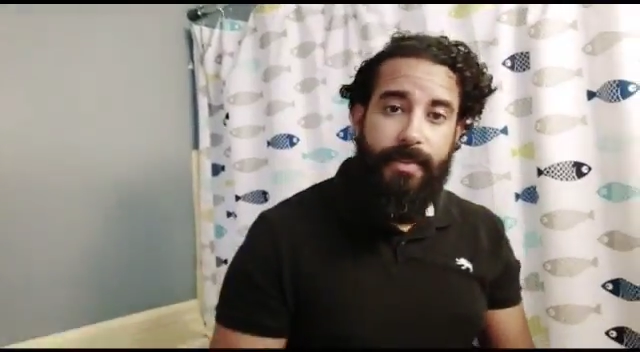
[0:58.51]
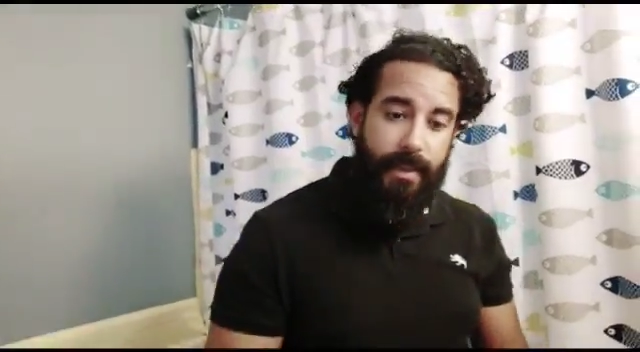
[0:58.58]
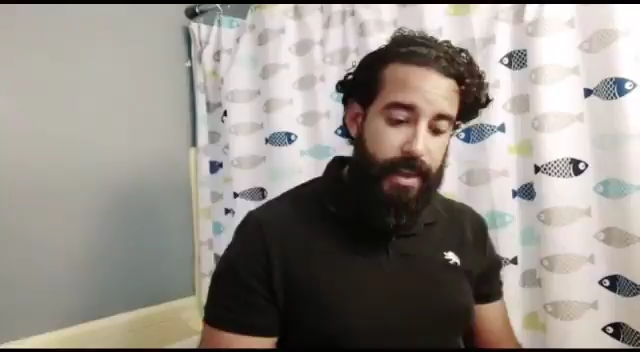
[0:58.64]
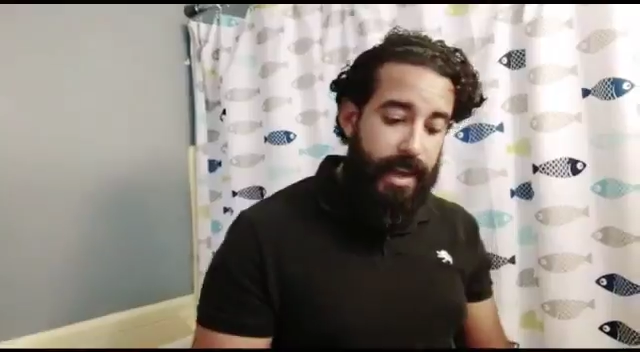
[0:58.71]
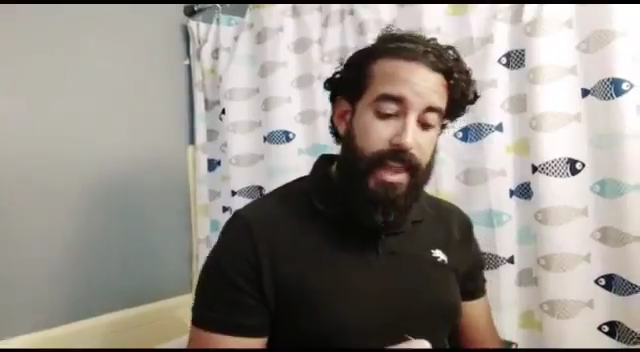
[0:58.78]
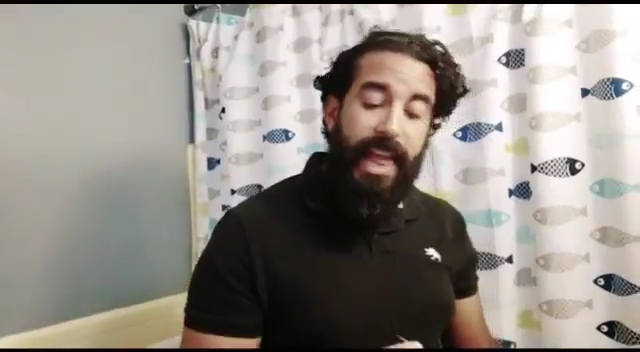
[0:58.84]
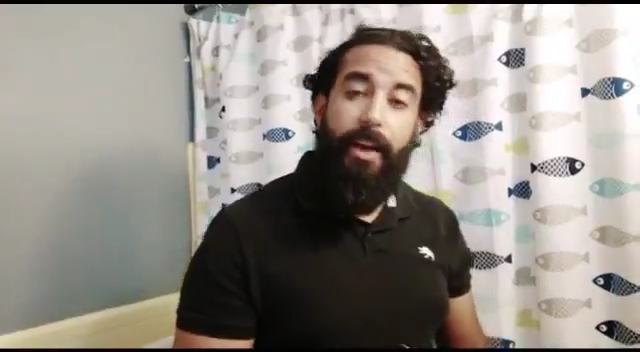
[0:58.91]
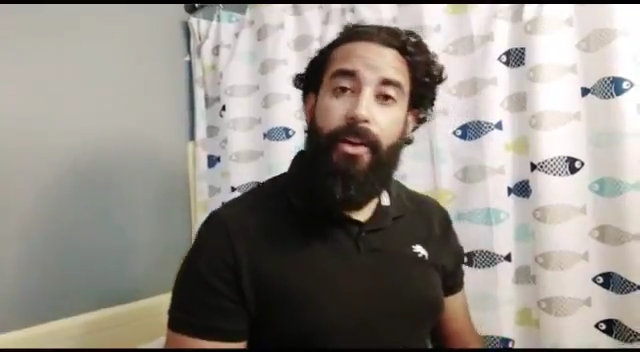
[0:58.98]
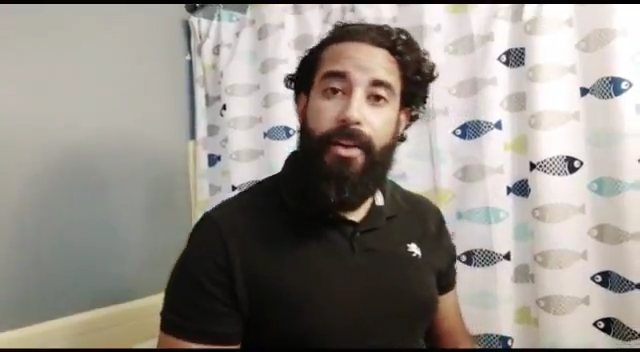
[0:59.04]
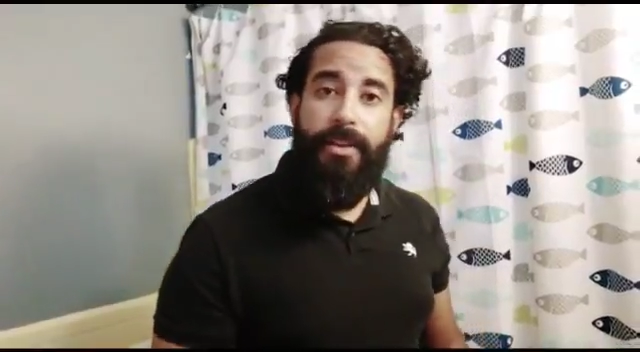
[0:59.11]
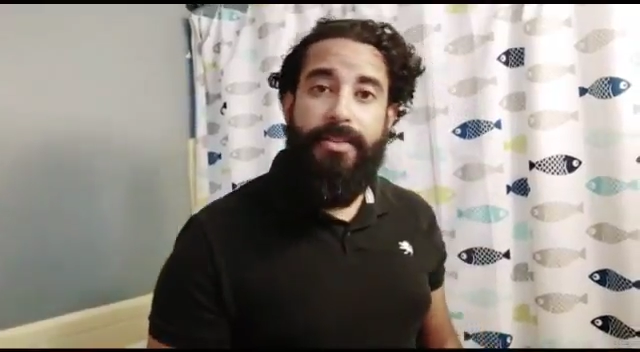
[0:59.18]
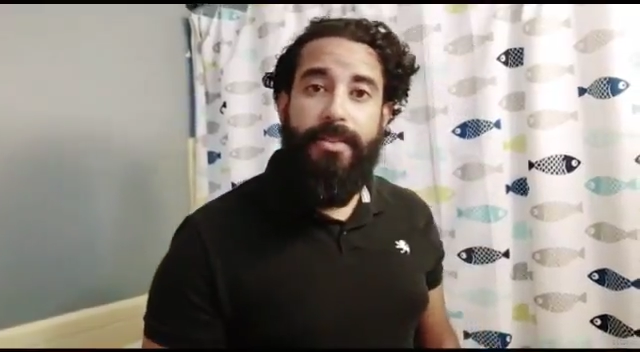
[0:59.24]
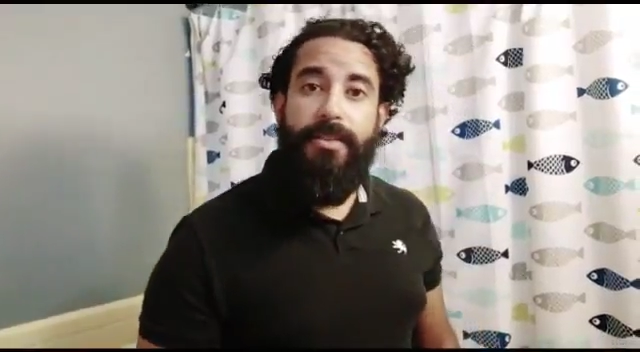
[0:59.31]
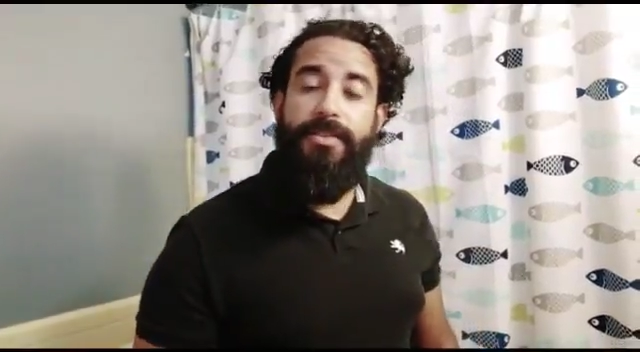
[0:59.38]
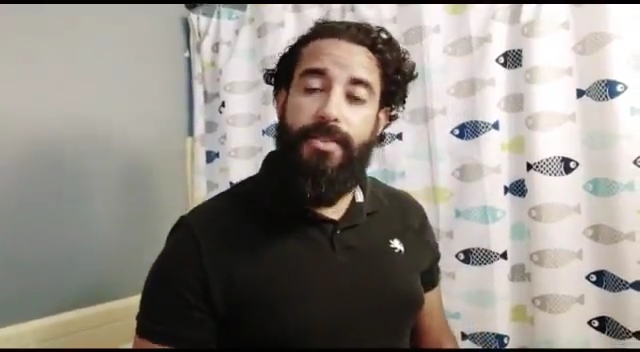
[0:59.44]
and allowing
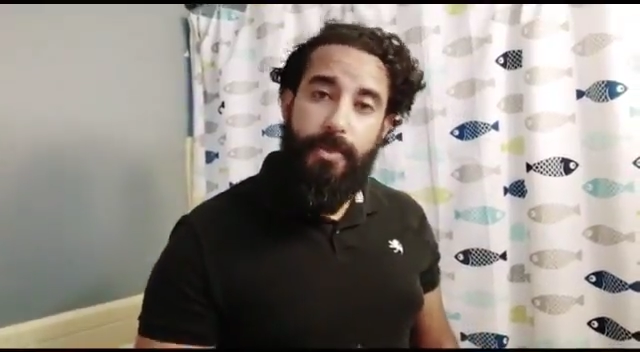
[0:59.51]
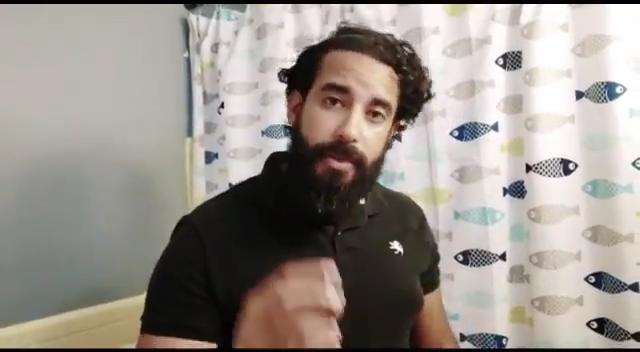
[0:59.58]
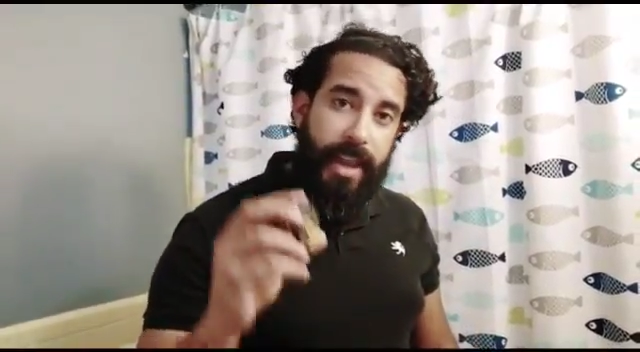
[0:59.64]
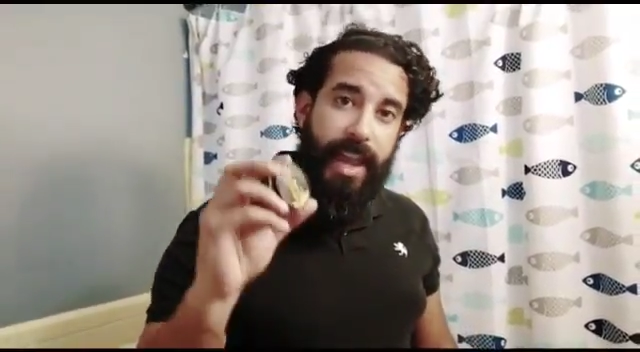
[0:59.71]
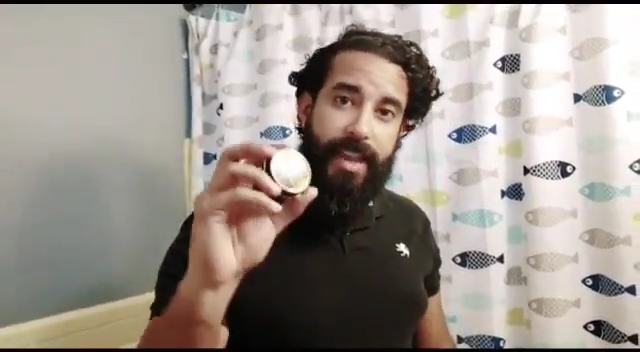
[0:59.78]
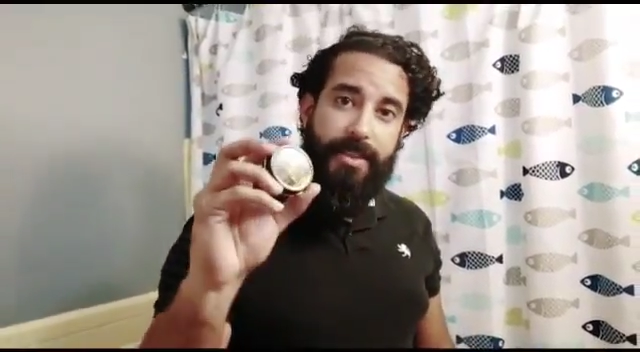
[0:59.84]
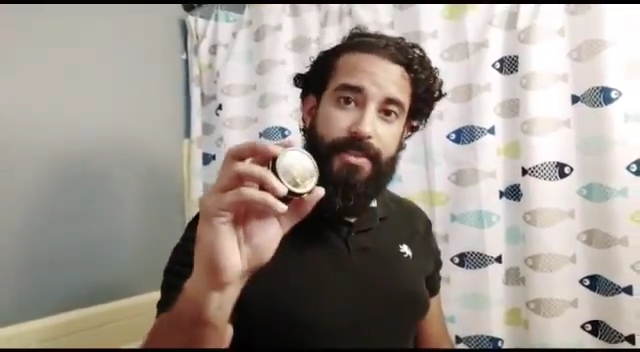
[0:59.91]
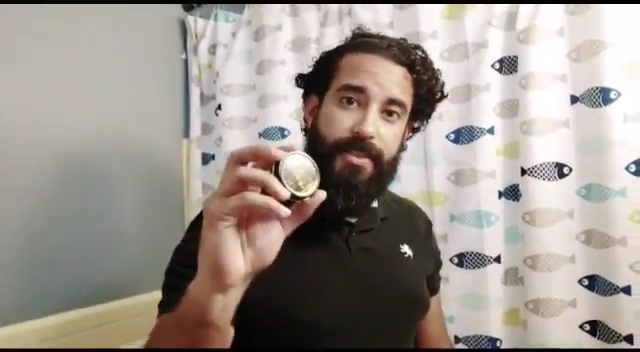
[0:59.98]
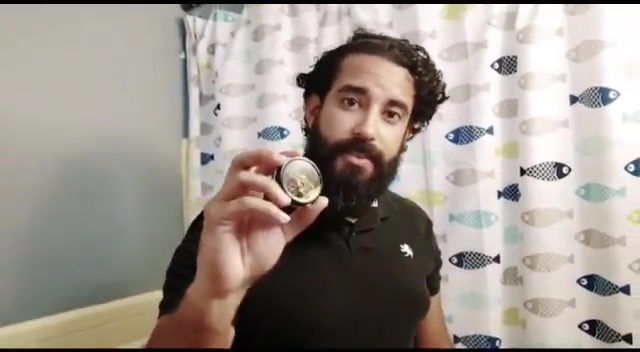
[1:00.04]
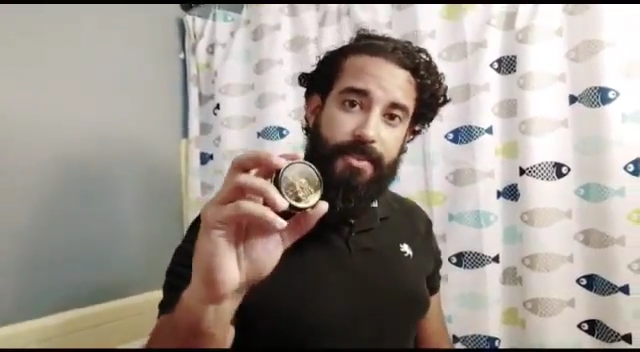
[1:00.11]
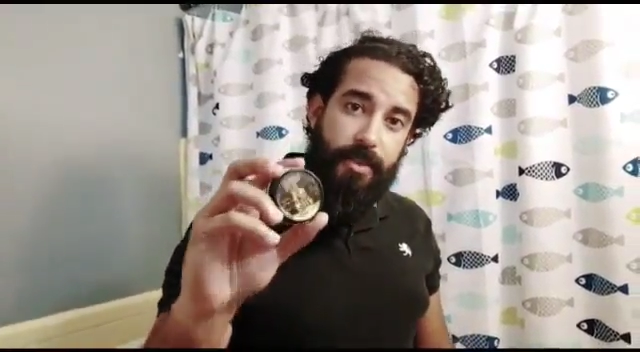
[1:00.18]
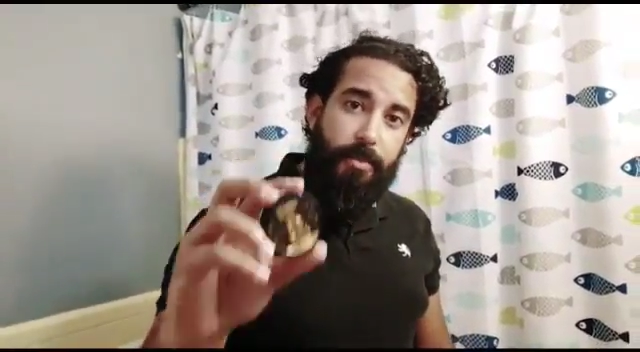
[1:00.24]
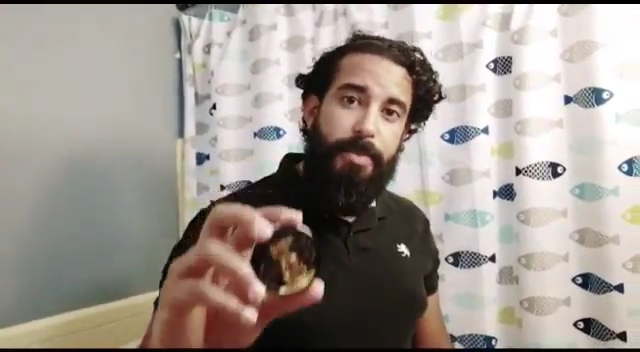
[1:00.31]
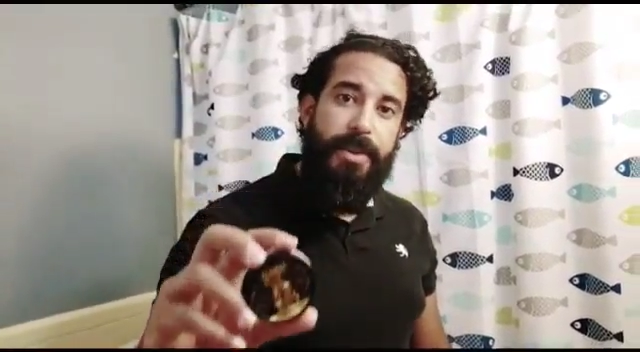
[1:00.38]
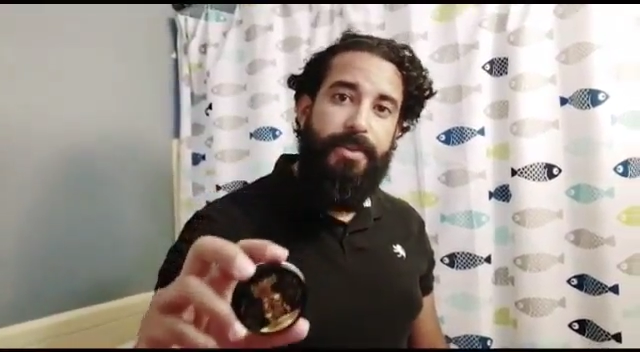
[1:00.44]
us to enhance
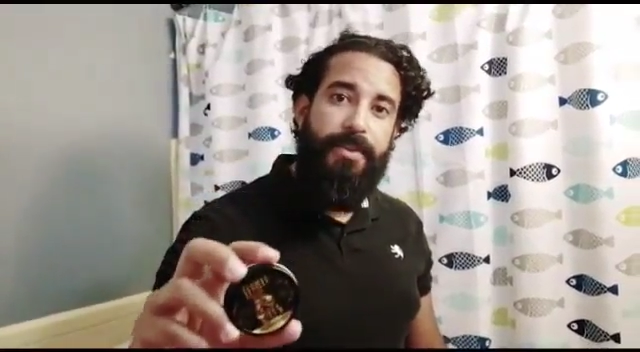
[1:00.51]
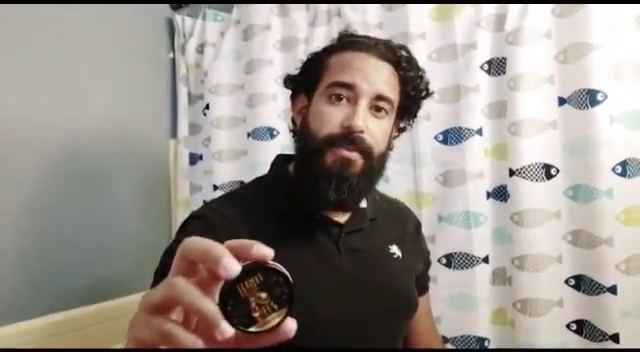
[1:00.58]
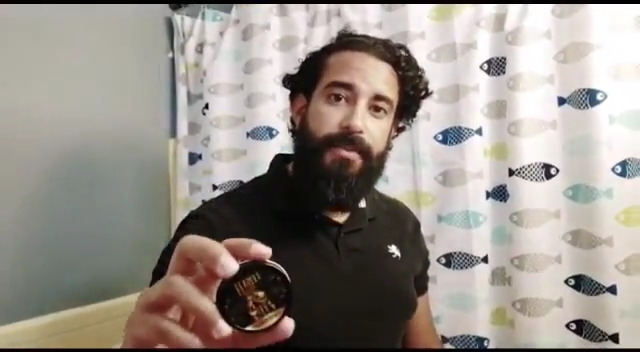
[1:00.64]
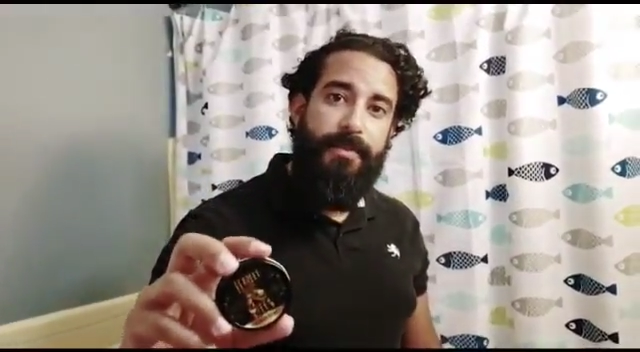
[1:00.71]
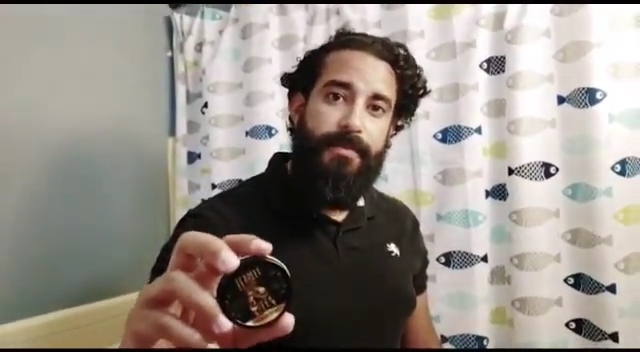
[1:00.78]
your beard.